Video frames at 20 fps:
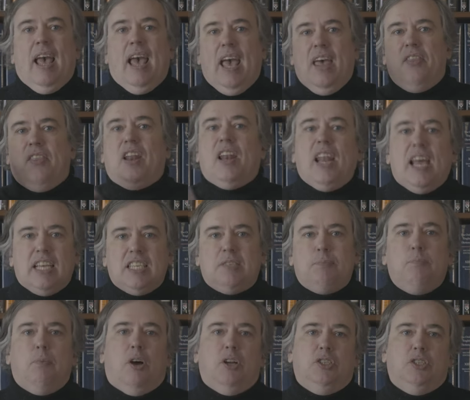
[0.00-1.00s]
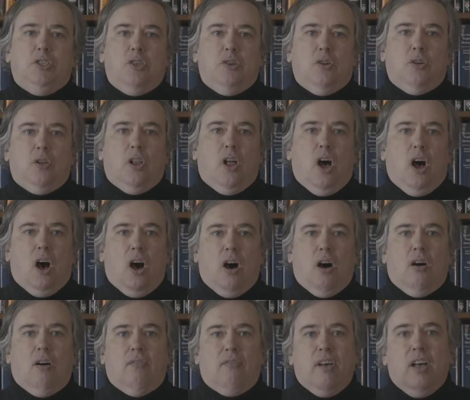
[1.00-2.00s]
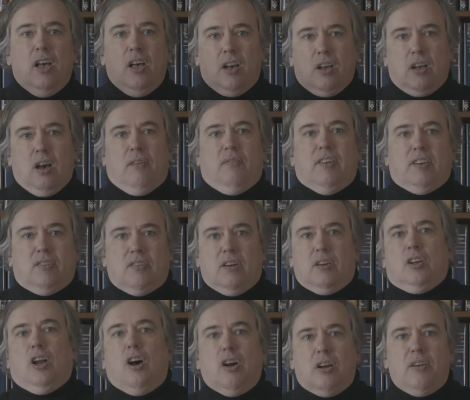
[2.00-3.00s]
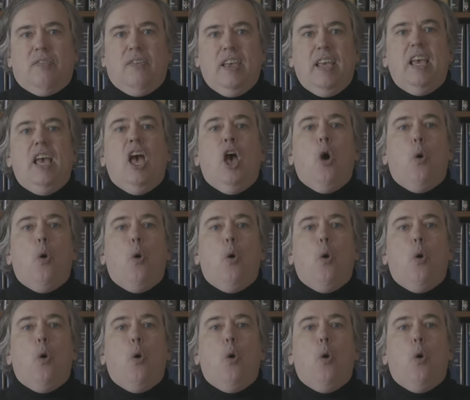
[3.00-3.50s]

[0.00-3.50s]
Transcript: In the last module of COVID cryptography,